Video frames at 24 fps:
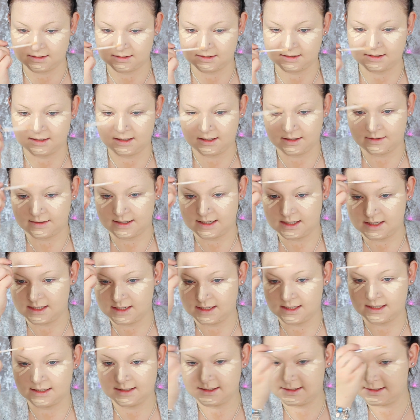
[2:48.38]
So as
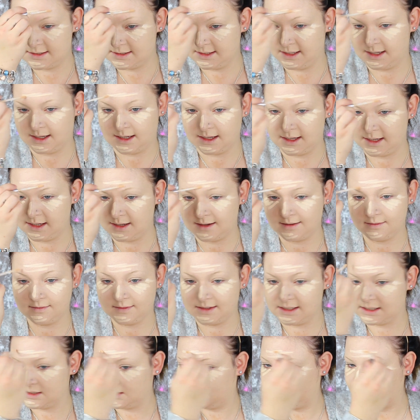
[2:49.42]
you can see,
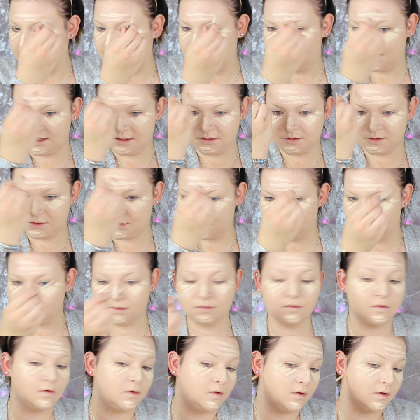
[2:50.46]
this Fair
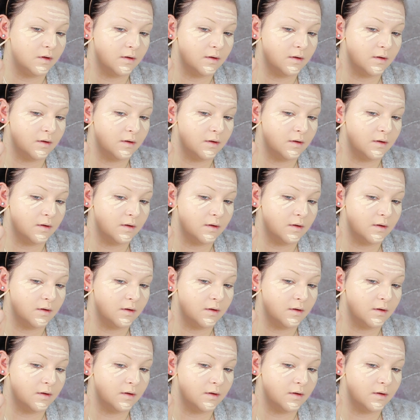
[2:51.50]
Neutral